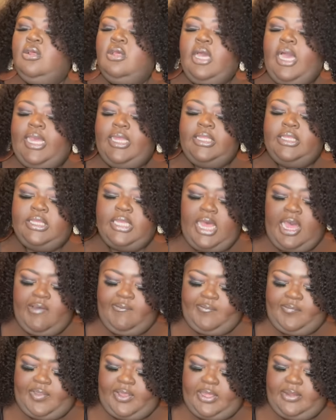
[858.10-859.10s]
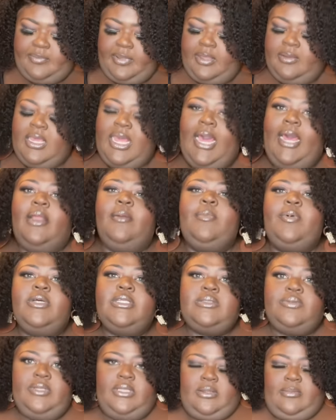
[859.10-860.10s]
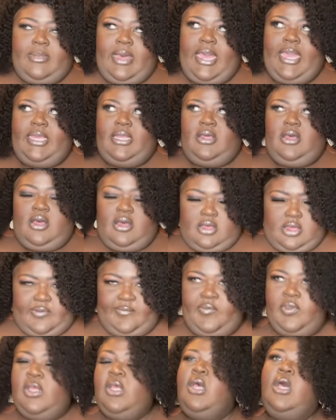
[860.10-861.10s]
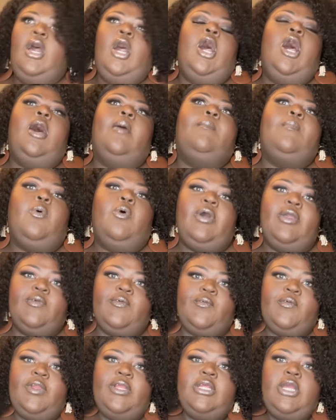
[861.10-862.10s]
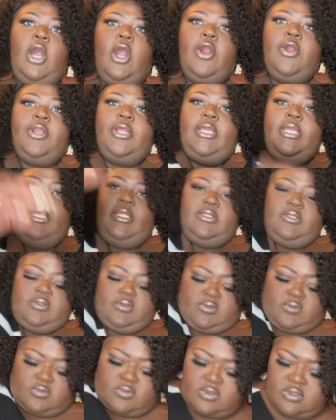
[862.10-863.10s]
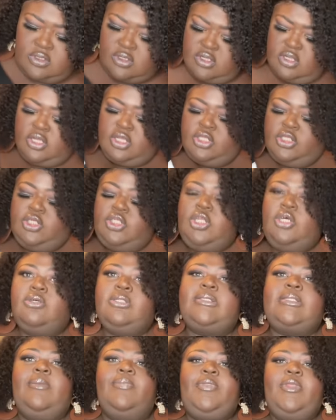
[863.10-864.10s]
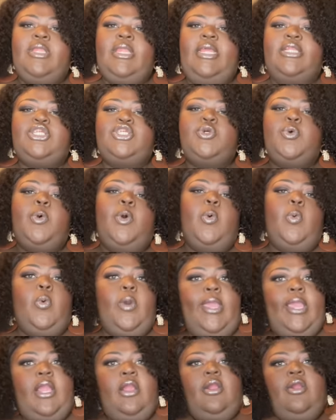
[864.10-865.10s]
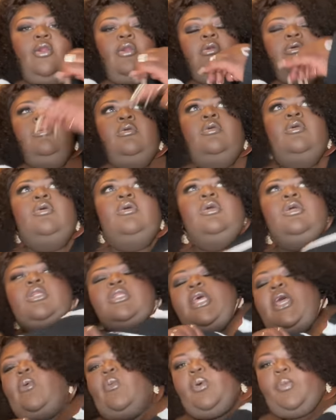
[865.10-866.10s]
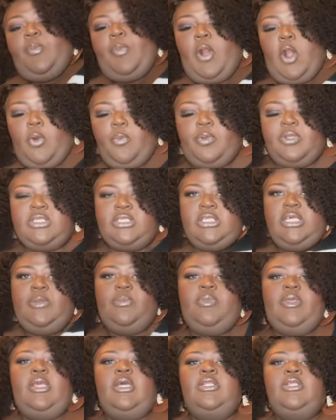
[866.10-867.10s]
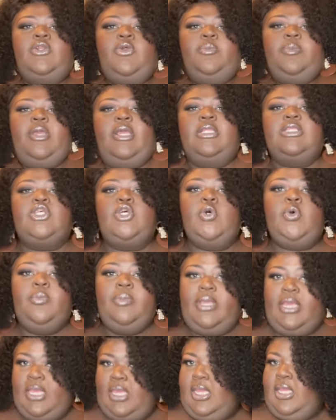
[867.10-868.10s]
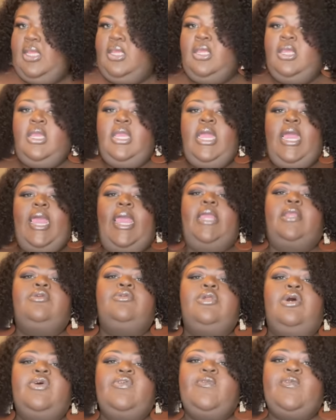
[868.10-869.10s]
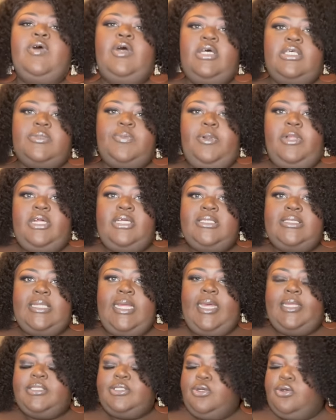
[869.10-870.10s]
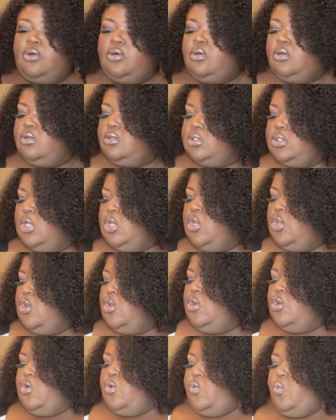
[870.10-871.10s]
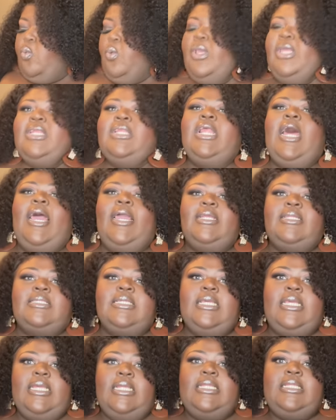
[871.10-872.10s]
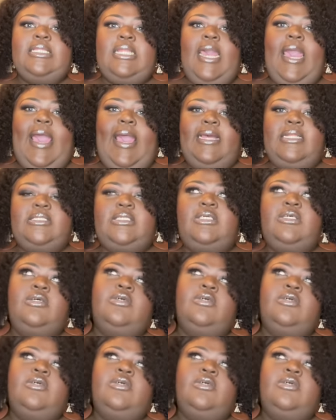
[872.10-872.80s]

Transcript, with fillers: I love them. It kind of puts me in the mind of a boyfriend cardigan. You know, something that you would wear that would purposely be a little bit too big. And, you know, for us plus-size girls, we like to get that...